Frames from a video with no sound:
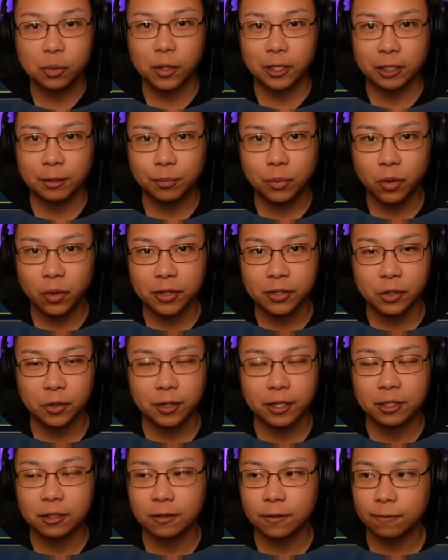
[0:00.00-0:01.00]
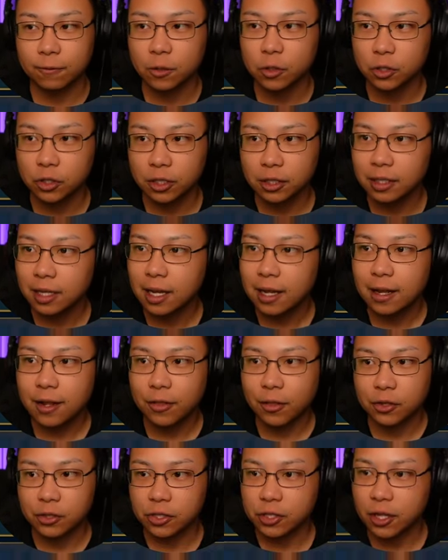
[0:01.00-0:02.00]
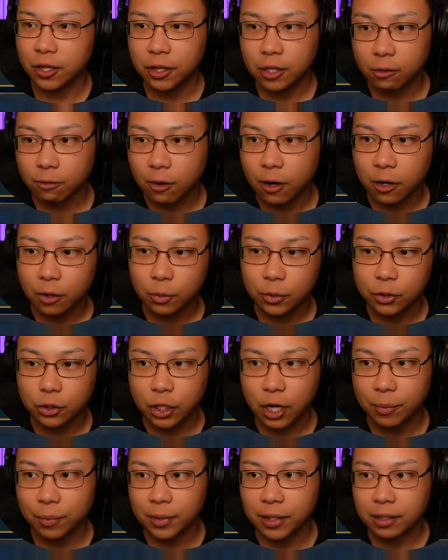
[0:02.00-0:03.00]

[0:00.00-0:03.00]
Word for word: want the points so you can do the fusion. There's nothing wrong with drop